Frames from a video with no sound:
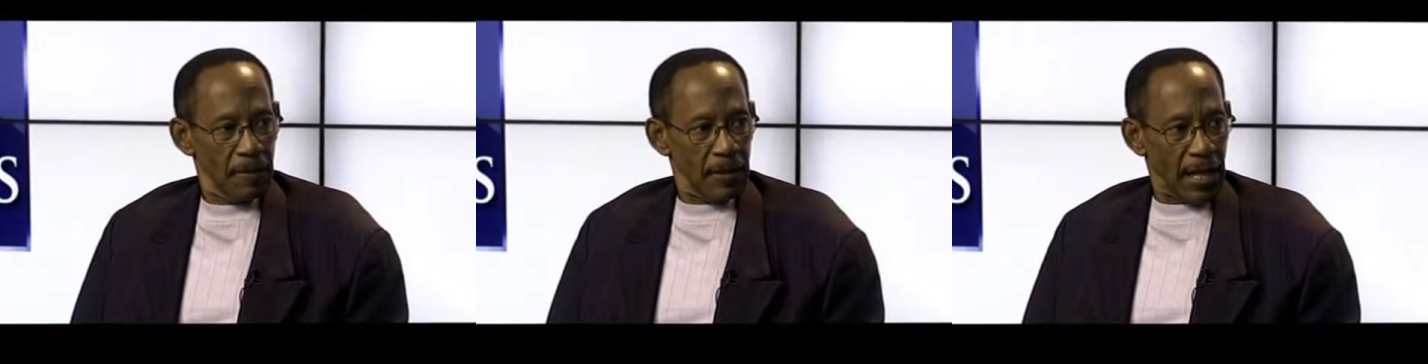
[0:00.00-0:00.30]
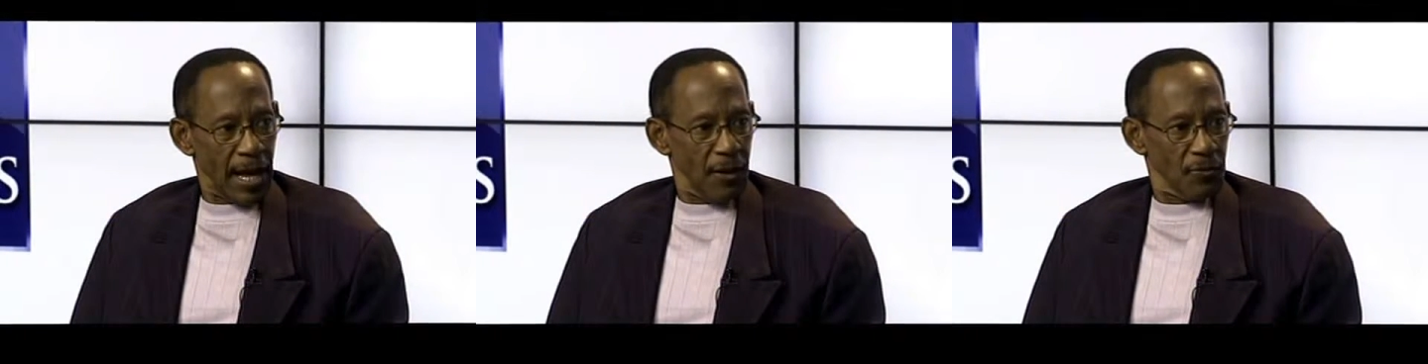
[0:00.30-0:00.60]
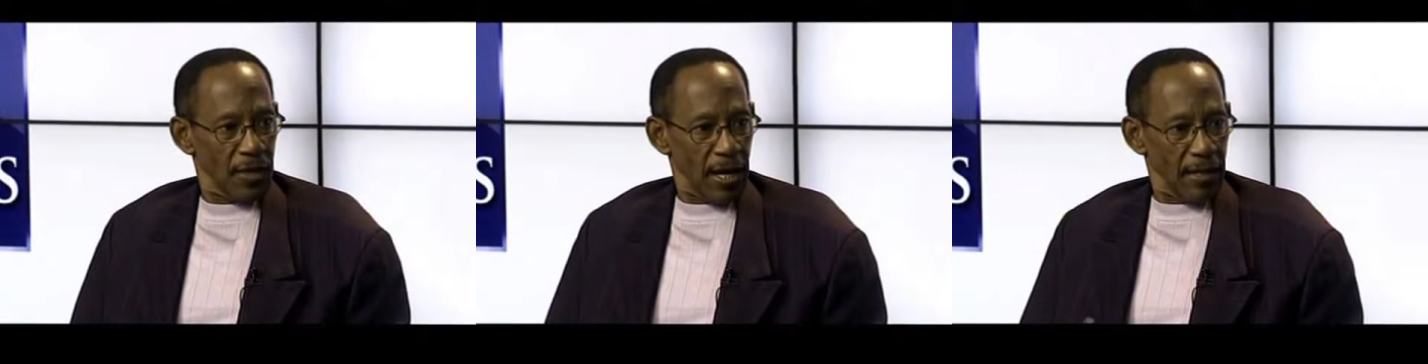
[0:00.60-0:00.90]
Now
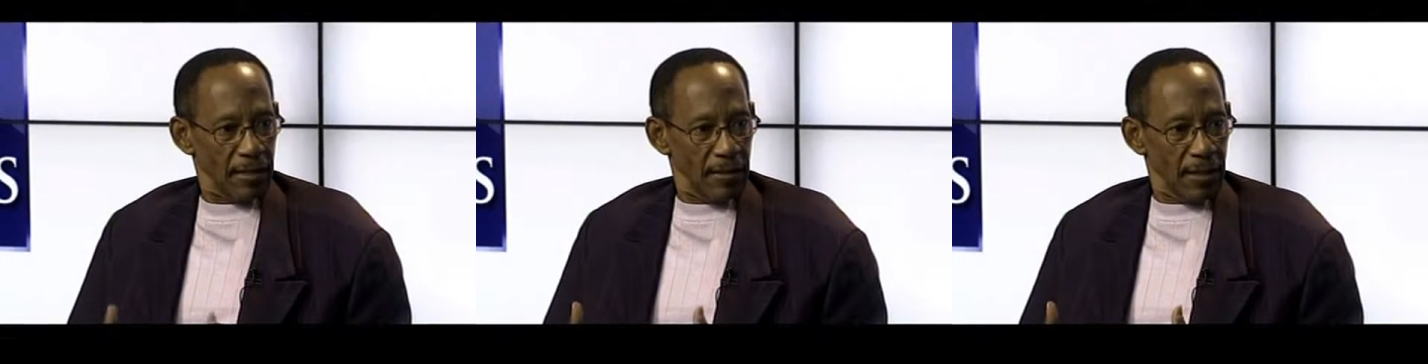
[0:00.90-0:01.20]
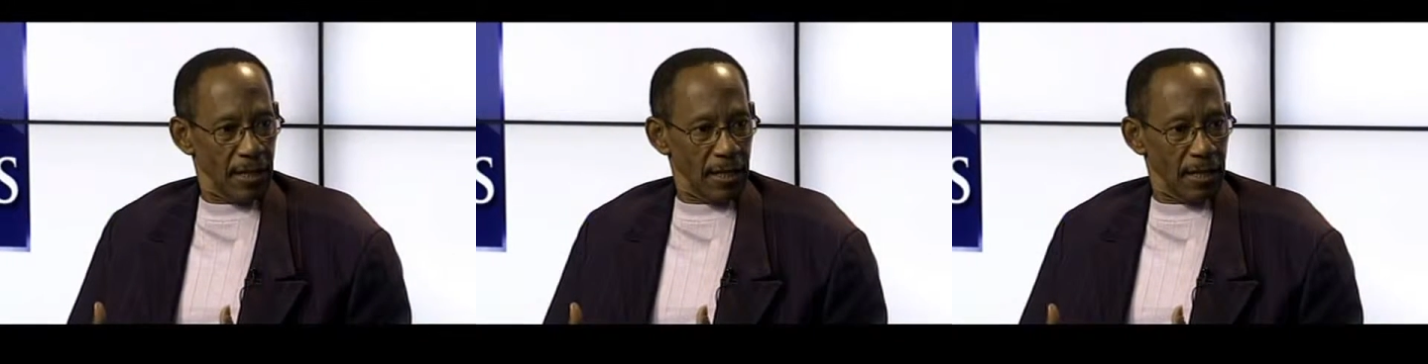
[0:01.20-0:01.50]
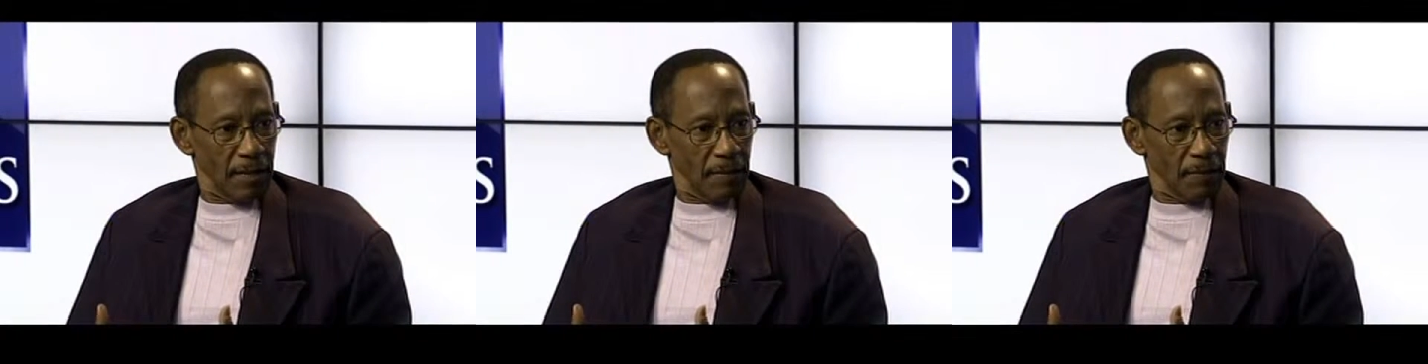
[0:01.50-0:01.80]
that
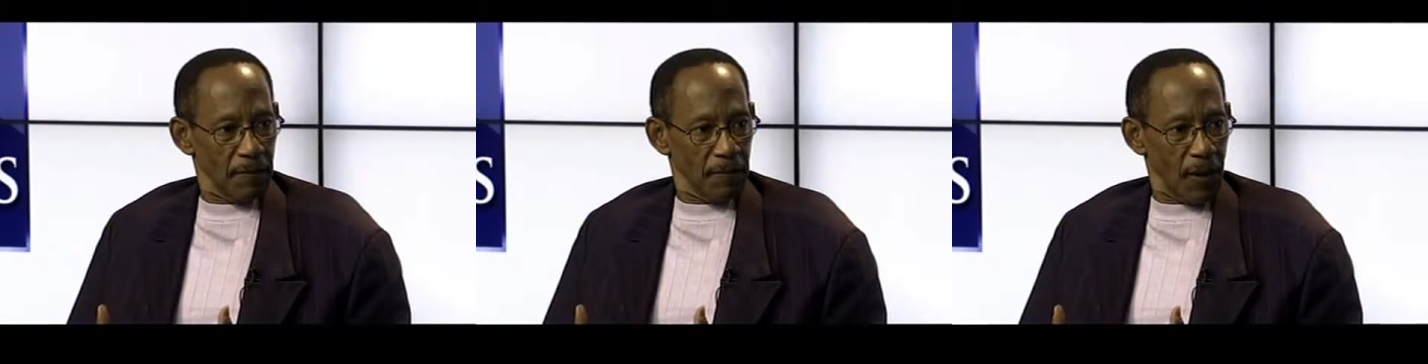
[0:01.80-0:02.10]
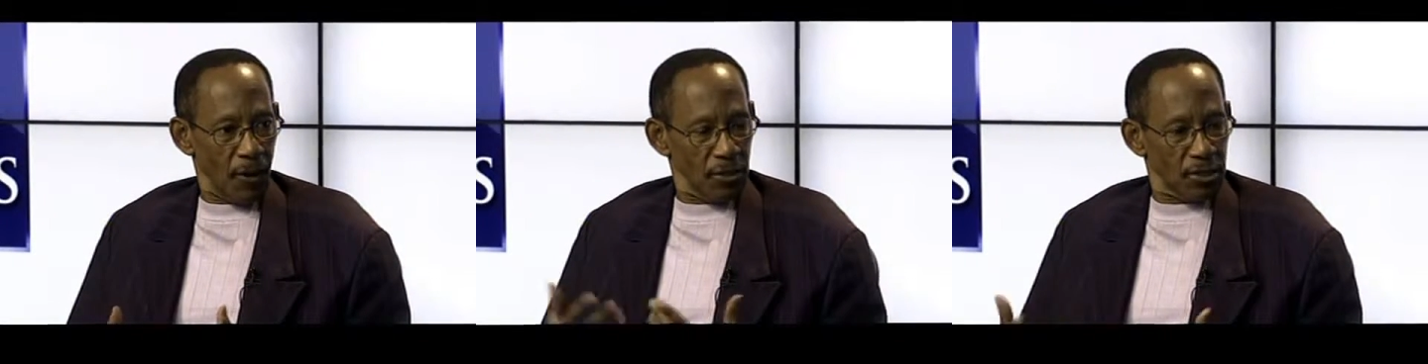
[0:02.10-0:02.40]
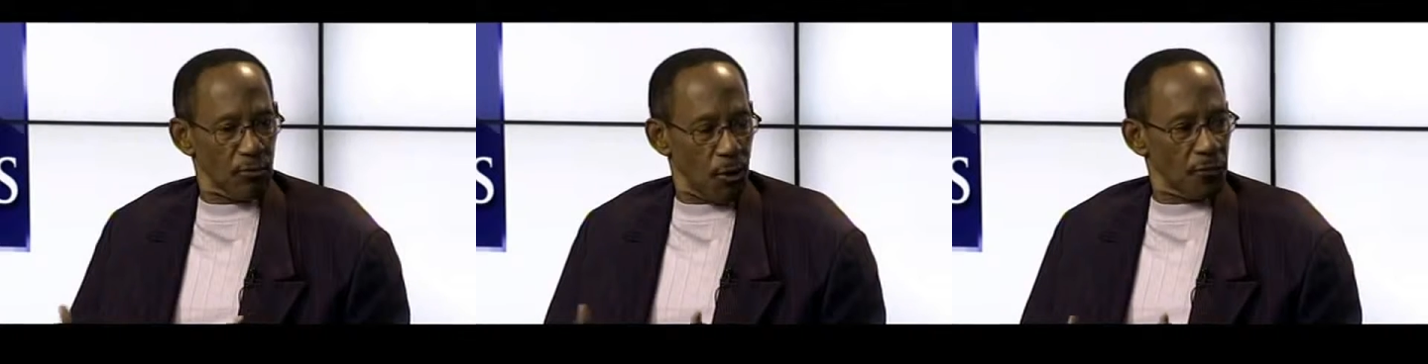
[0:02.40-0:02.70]
uh, all
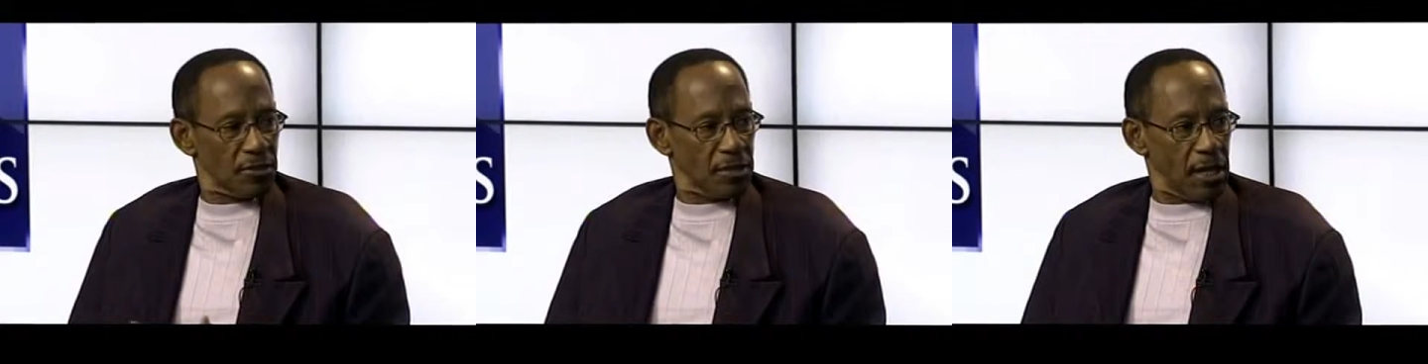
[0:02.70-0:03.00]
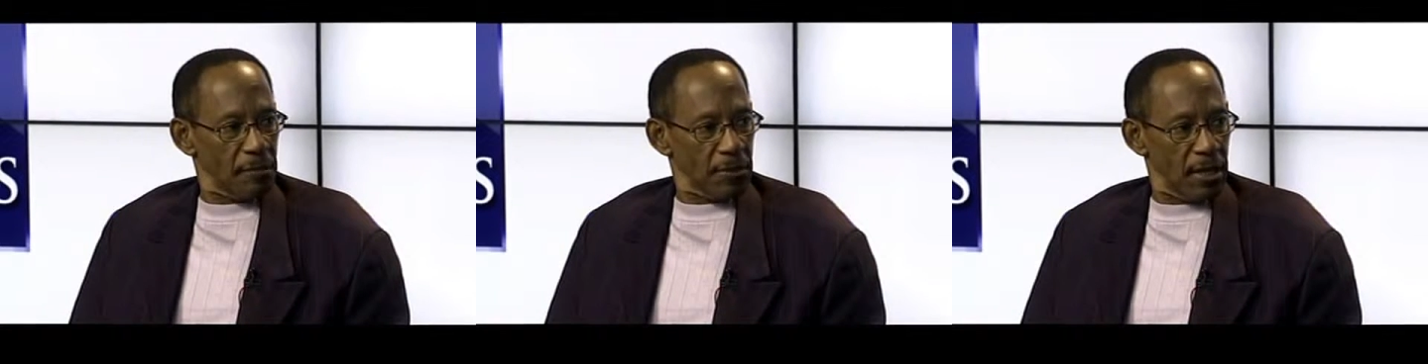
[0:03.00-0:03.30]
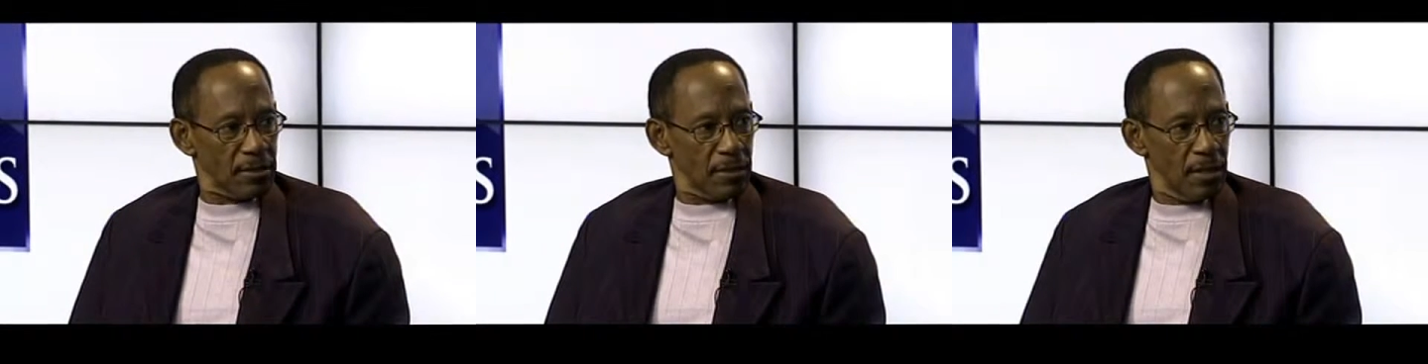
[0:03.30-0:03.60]
this growth is taking
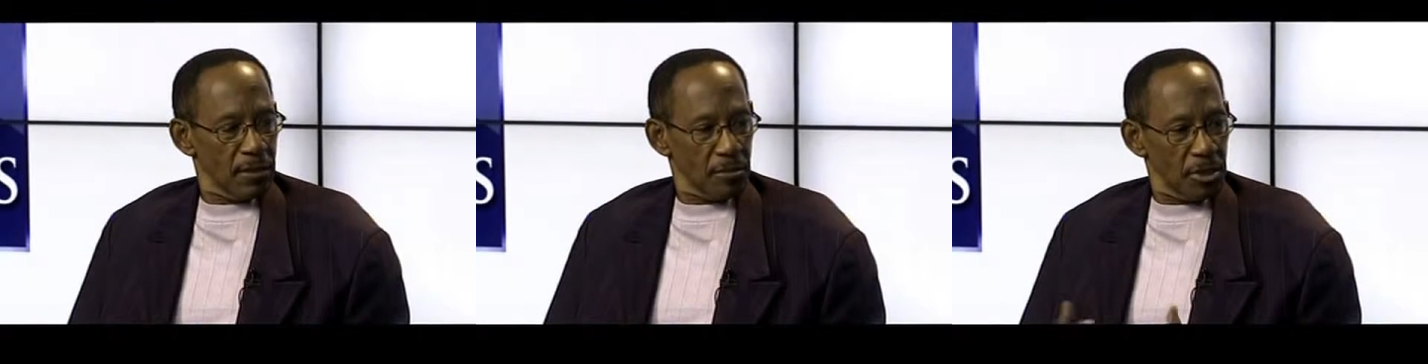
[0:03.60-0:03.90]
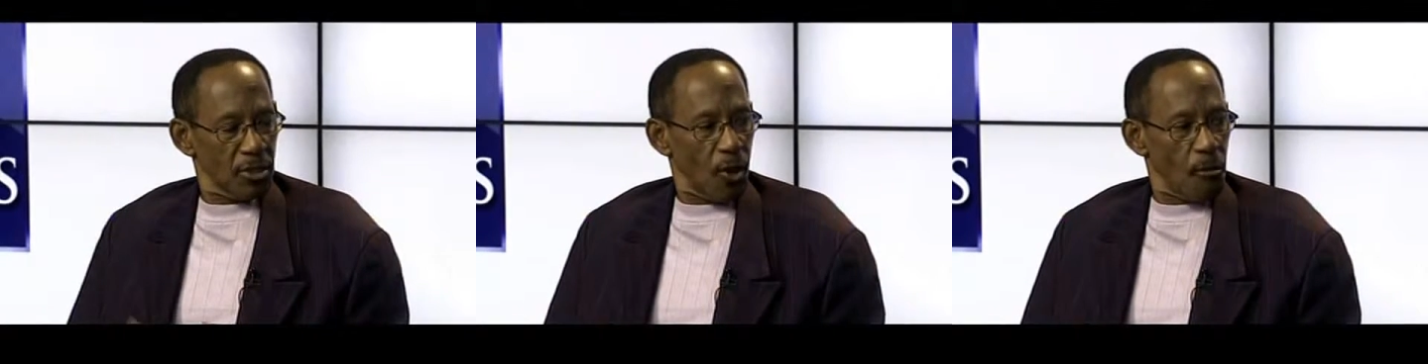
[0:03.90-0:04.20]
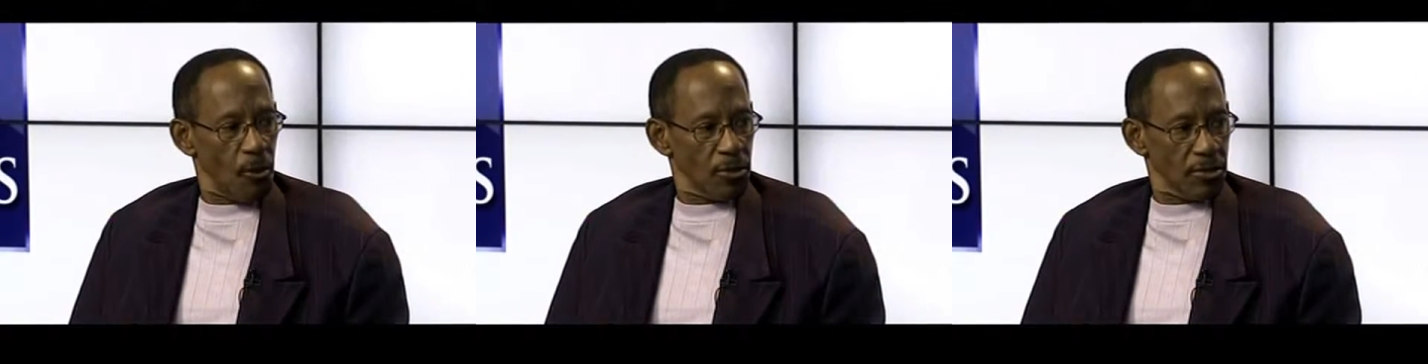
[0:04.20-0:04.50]
place, some of these
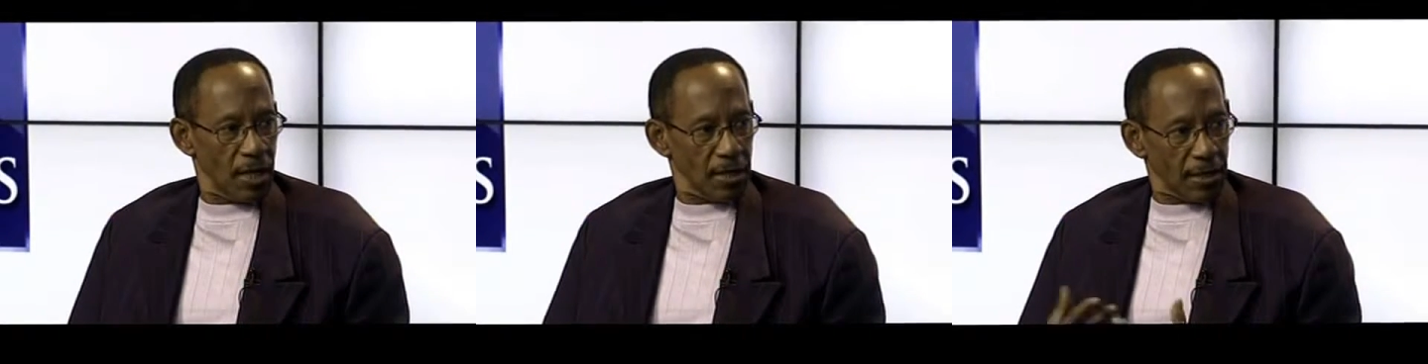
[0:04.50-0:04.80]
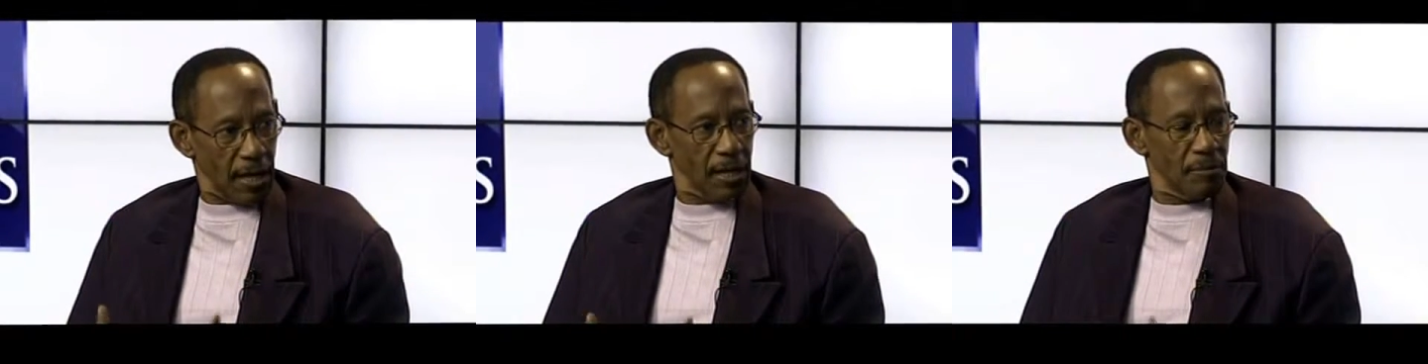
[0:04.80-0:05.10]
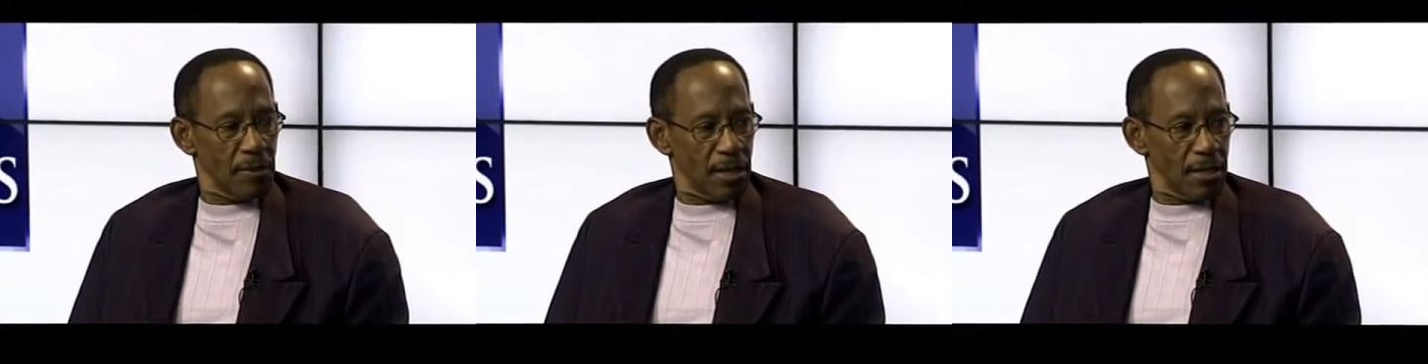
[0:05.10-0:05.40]
homeowners are
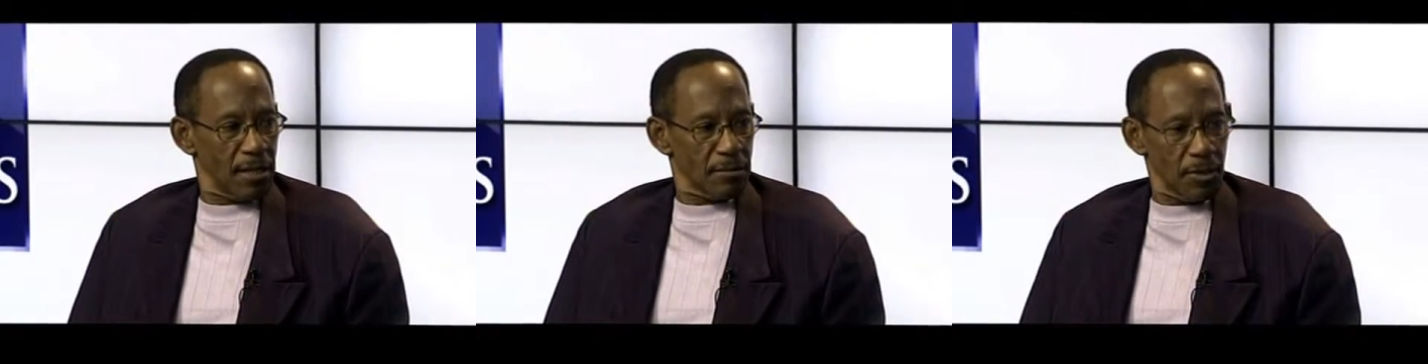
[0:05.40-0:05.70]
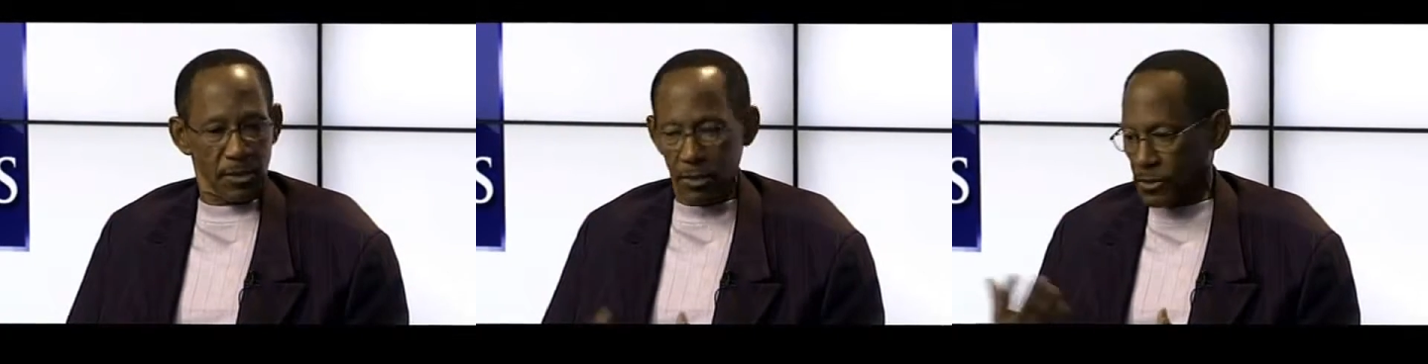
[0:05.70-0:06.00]
taking money, as Mr.